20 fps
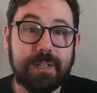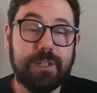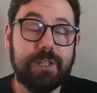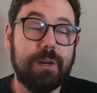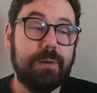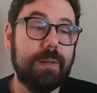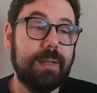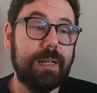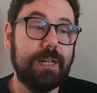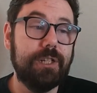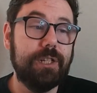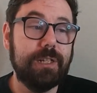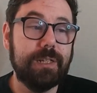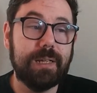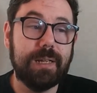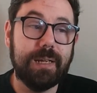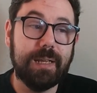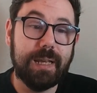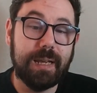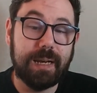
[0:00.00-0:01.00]
So unless
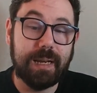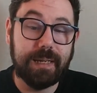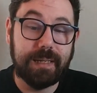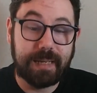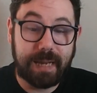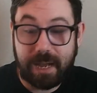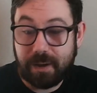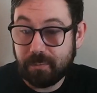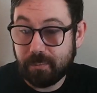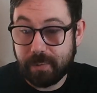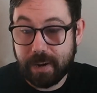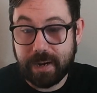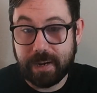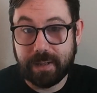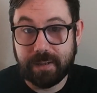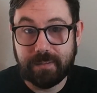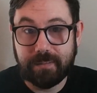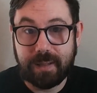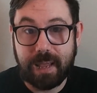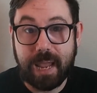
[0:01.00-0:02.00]
she's going to get a down
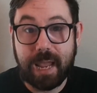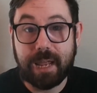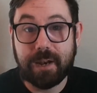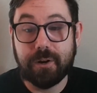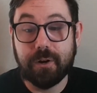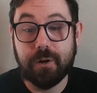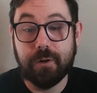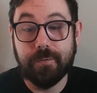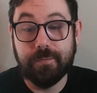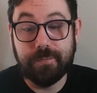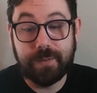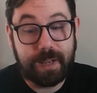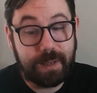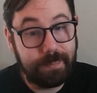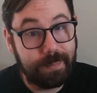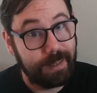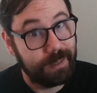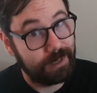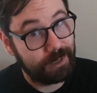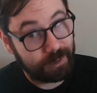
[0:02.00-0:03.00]
rating, and her
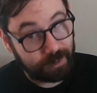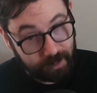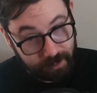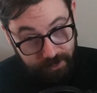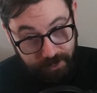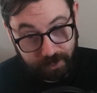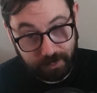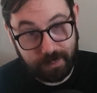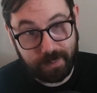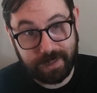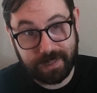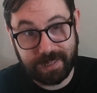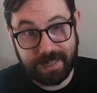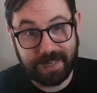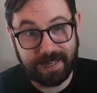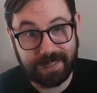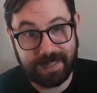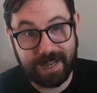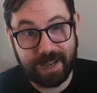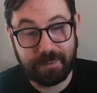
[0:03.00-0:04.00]
Figments are also going to
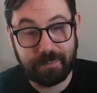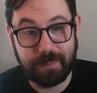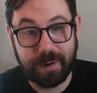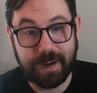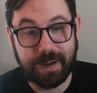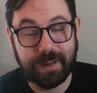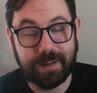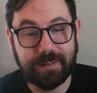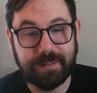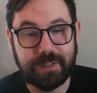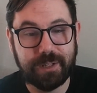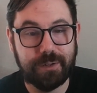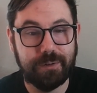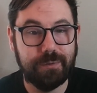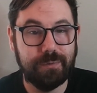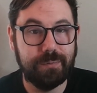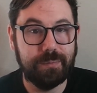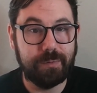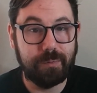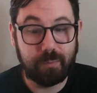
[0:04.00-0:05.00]
get a down rating
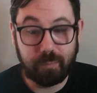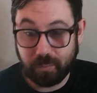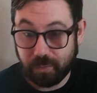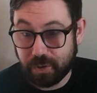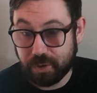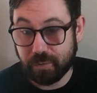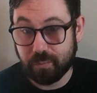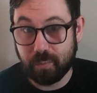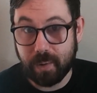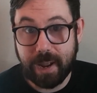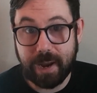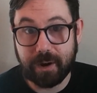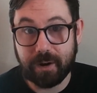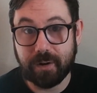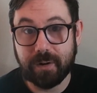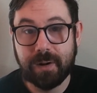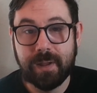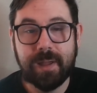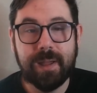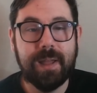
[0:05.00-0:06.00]
to
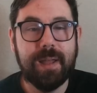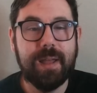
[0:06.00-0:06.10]
rare,